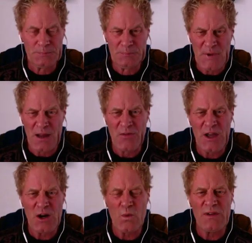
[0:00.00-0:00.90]
And
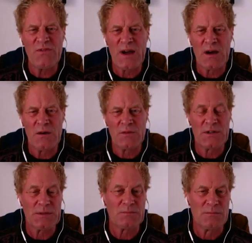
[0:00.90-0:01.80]
there we found,
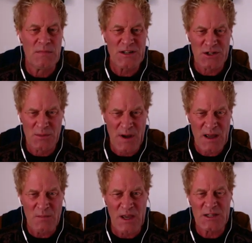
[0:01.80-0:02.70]
much to my
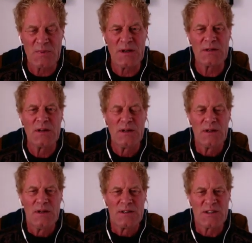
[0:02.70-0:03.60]
amazement,
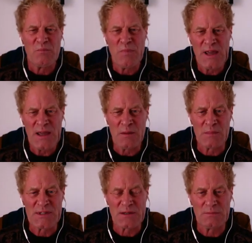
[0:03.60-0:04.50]
some
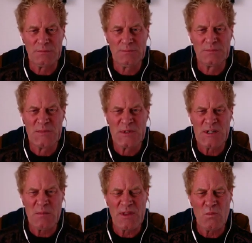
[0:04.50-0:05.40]
beams.
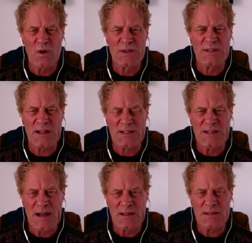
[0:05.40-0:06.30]
Some of them were 6
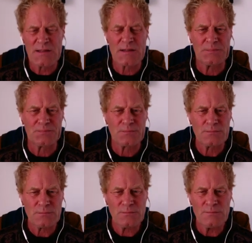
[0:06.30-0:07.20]
tons.
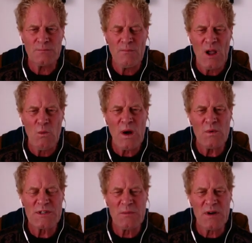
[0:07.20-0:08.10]
One
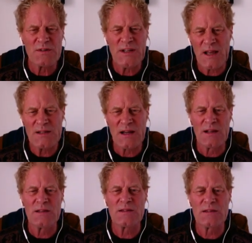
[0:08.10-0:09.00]
was about 10
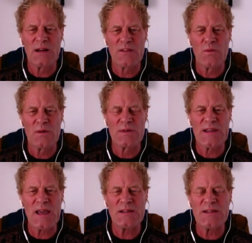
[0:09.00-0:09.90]
tons. Another one was
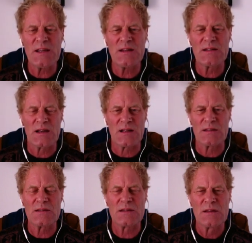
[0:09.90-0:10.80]
18
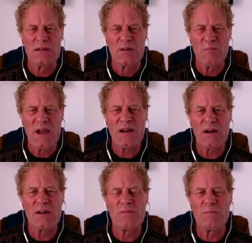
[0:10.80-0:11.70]
tons, made
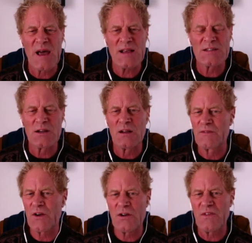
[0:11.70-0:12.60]
out of
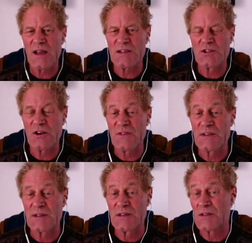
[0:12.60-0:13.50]
basalt, very flat
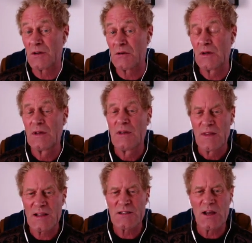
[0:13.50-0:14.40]
surfaces. So
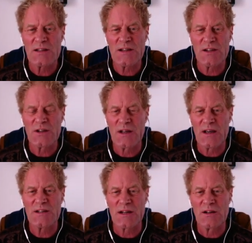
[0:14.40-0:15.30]
that's lost ancient
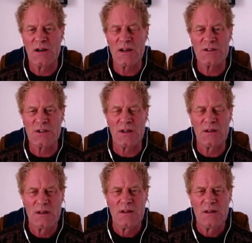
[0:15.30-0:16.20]
high technology.
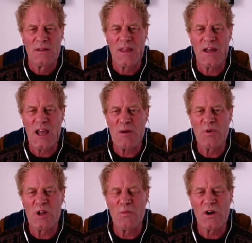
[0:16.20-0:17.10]
Then
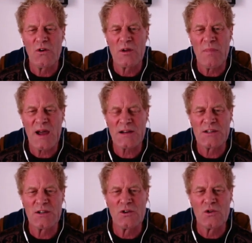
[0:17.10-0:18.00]
April, we're going back
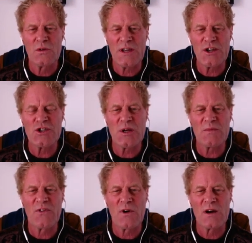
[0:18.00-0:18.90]
to
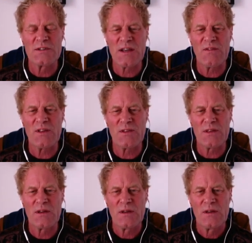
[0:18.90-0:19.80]
Egypt for our 7th
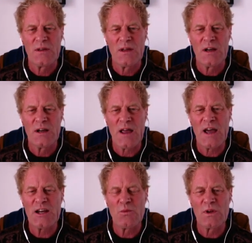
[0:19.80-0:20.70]

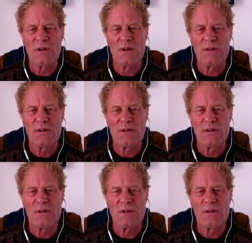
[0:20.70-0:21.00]
annual